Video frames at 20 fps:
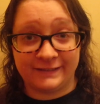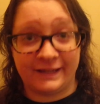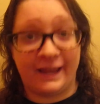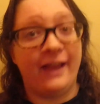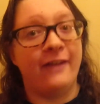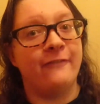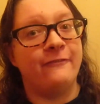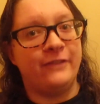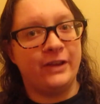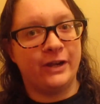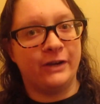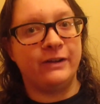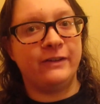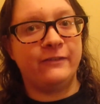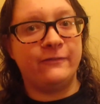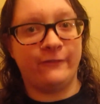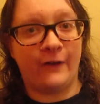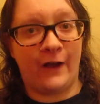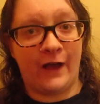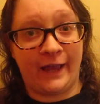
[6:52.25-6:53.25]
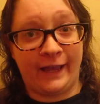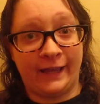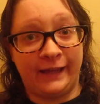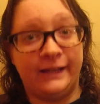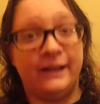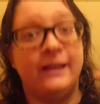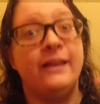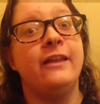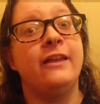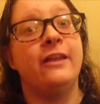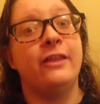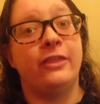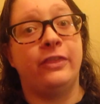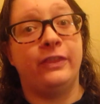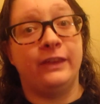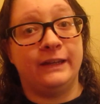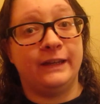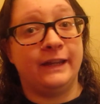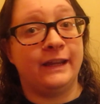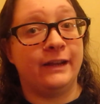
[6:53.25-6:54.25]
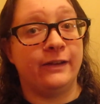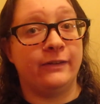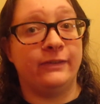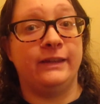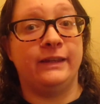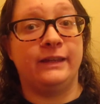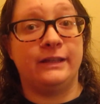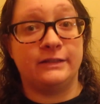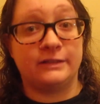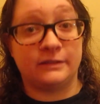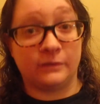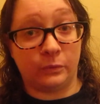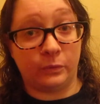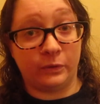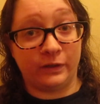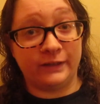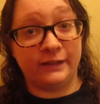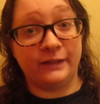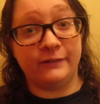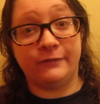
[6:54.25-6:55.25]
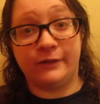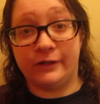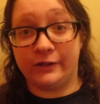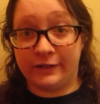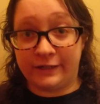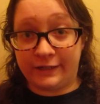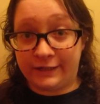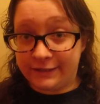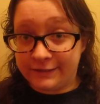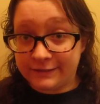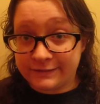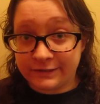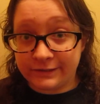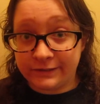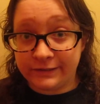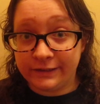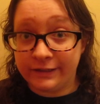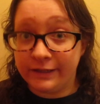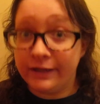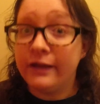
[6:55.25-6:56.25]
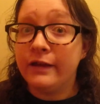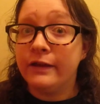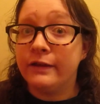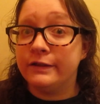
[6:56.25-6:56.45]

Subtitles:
I have very fine, thin hair that gets oily very easily,